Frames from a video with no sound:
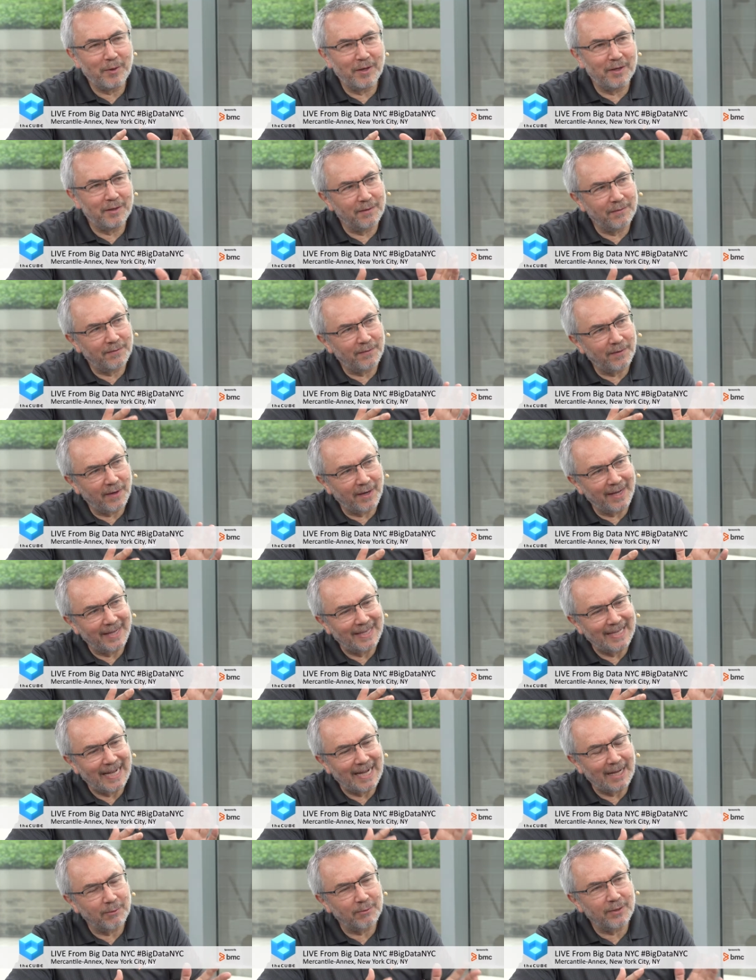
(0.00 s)
way to define
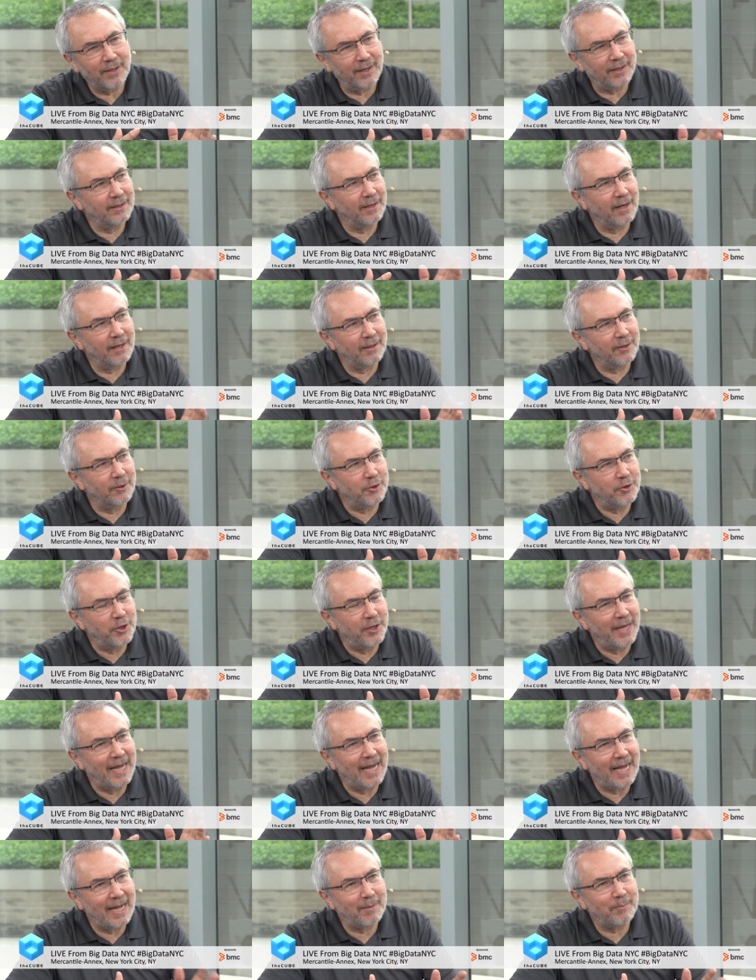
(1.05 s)
how technology
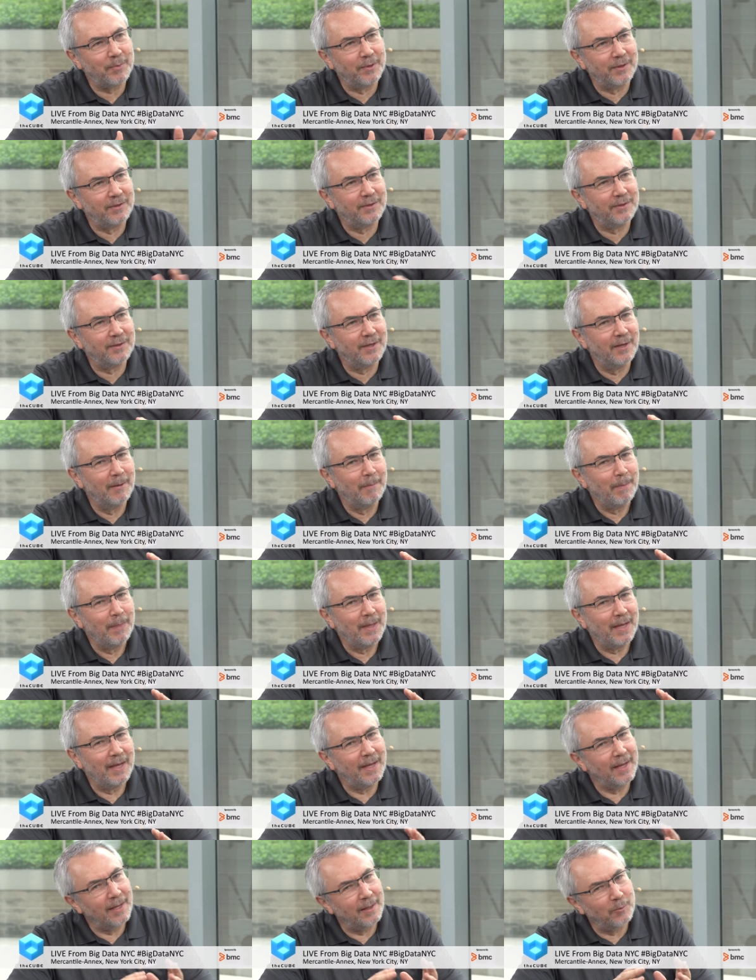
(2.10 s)
happens
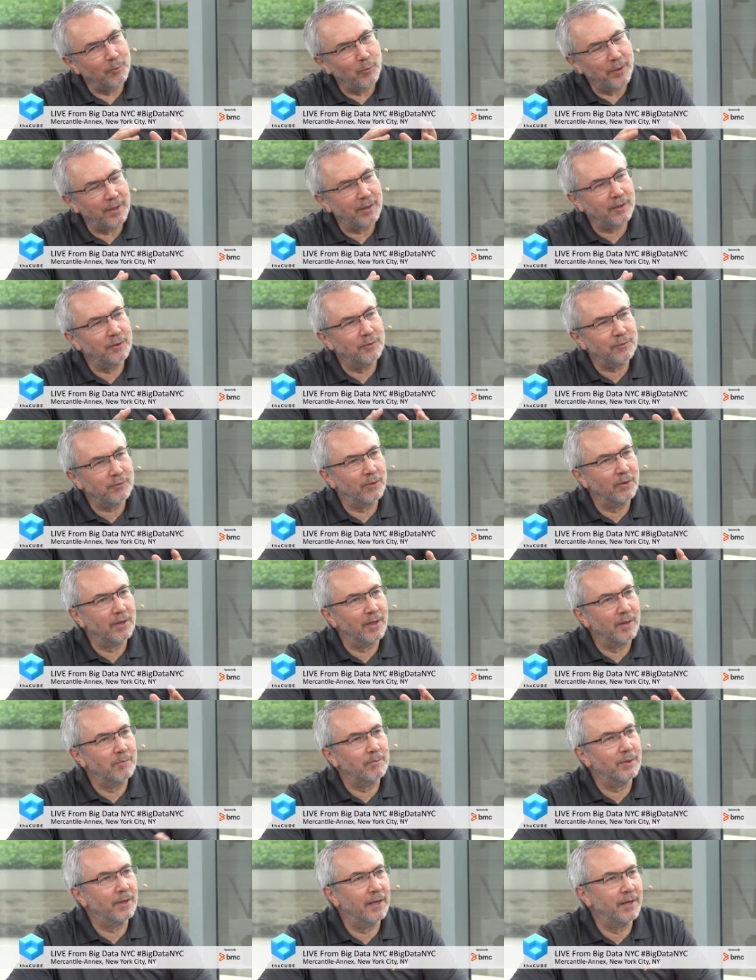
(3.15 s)
and where
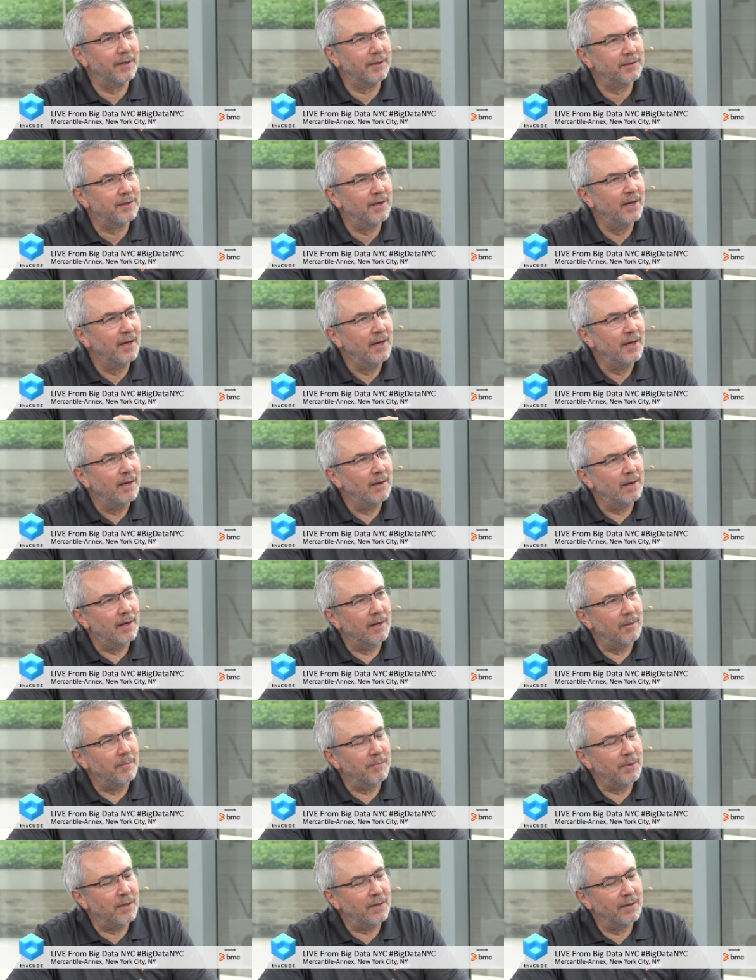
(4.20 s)
Control-M place,
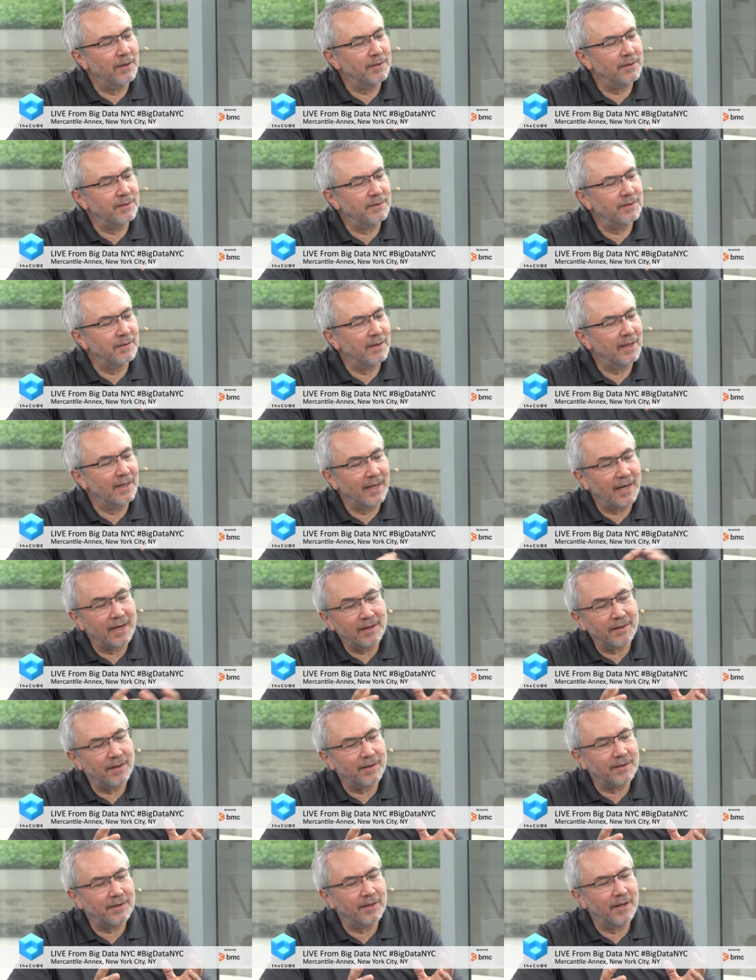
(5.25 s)
uh, because a lot of
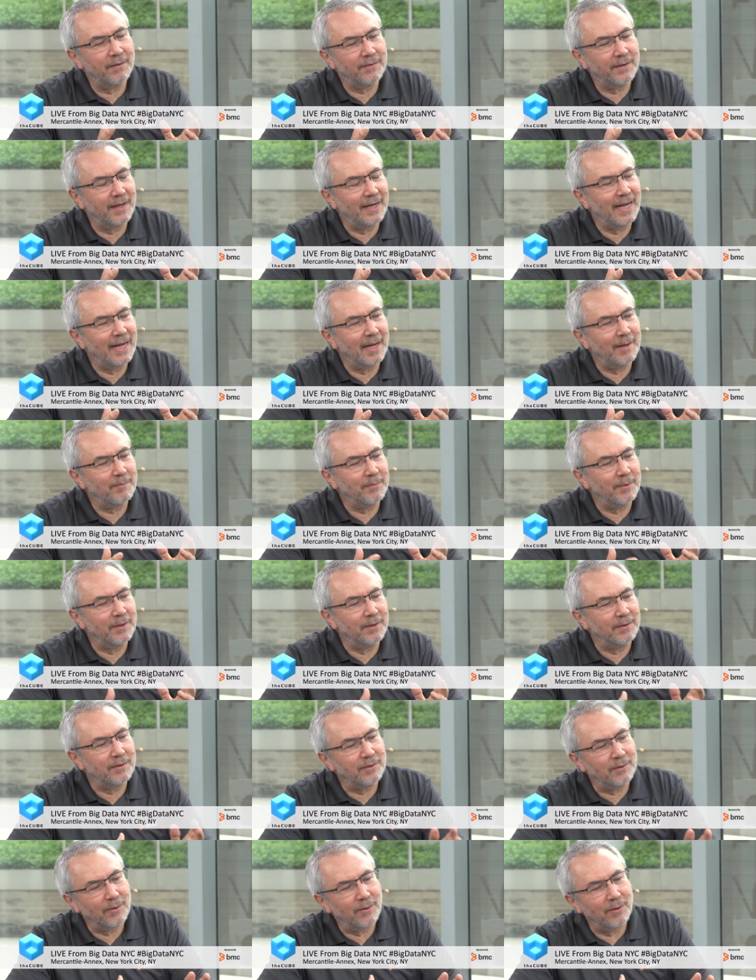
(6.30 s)
the stuff that
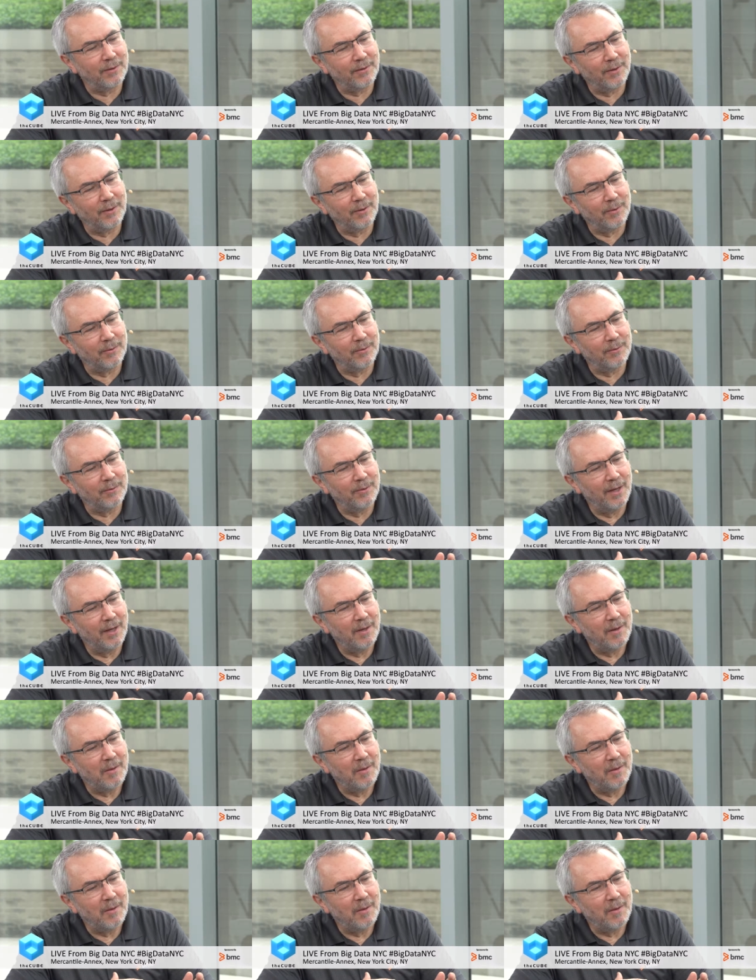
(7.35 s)
happens, although